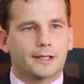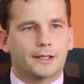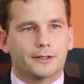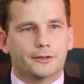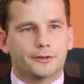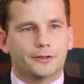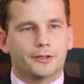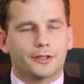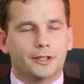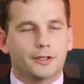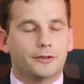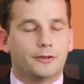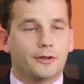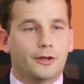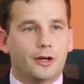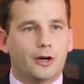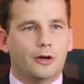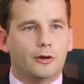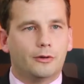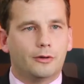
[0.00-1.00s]
said
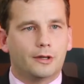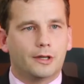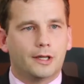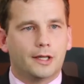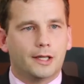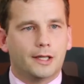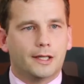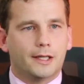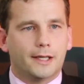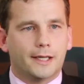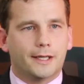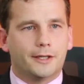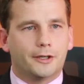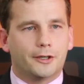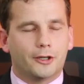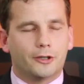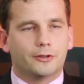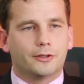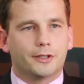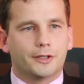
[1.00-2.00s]
no, and
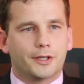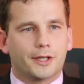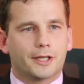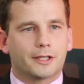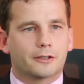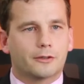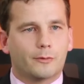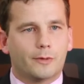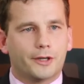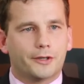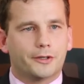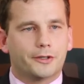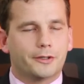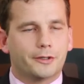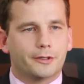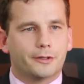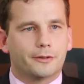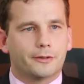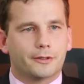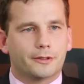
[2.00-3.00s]
it only takes one
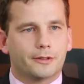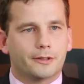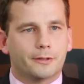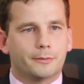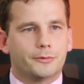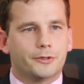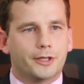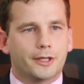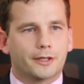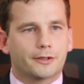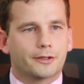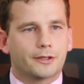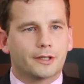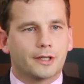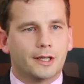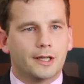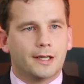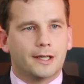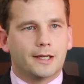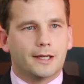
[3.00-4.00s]
to object.
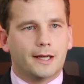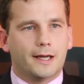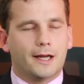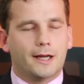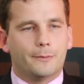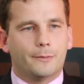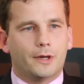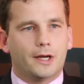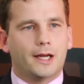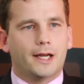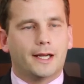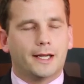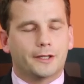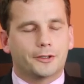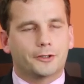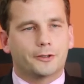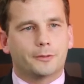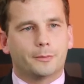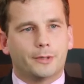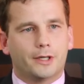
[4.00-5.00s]
I
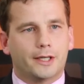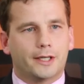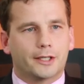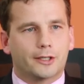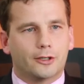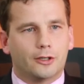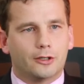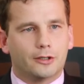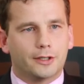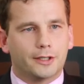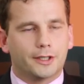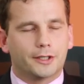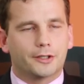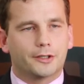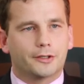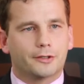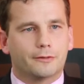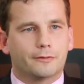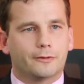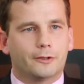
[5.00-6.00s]
asked my
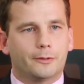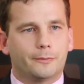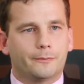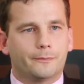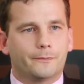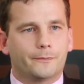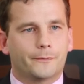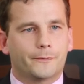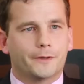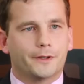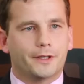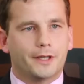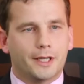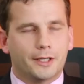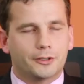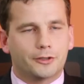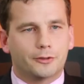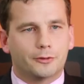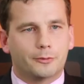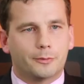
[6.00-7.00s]
colleagues from the
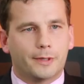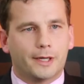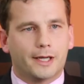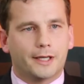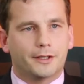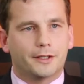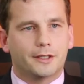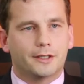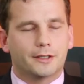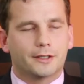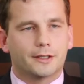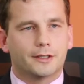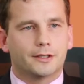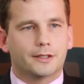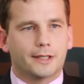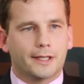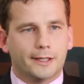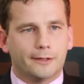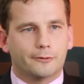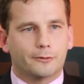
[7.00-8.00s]
National Party
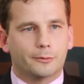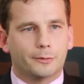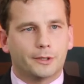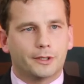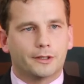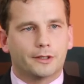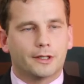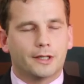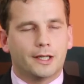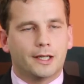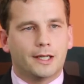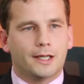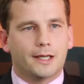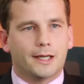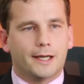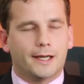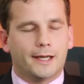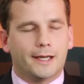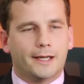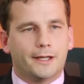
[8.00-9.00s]
in government
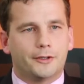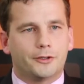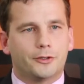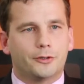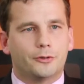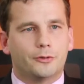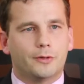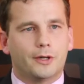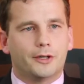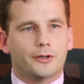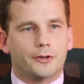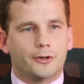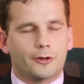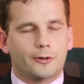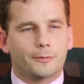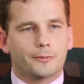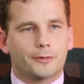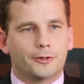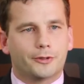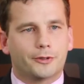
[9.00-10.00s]
to
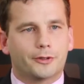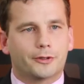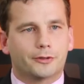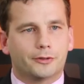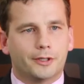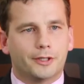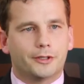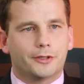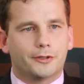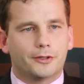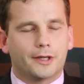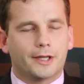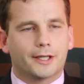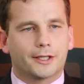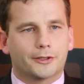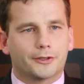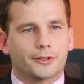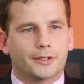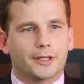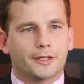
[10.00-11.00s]
adopt 3
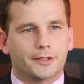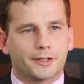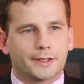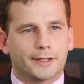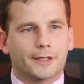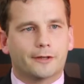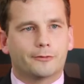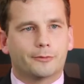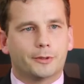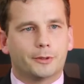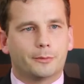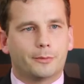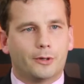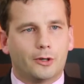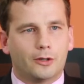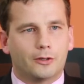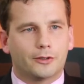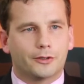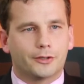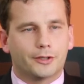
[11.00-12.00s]
strikes as a government
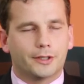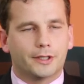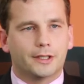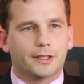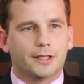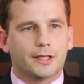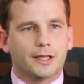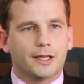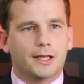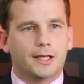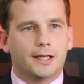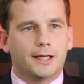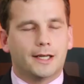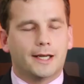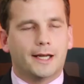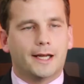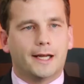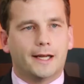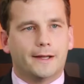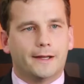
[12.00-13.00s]
policy,
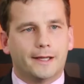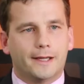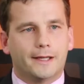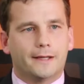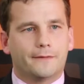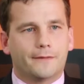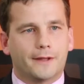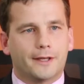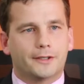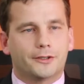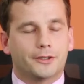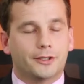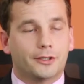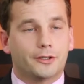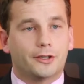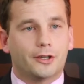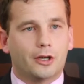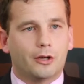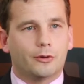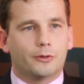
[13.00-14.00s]
and they
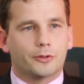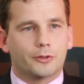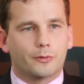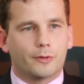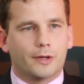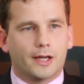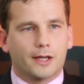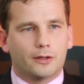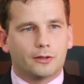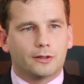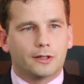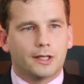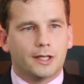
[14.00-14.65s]
said no as well.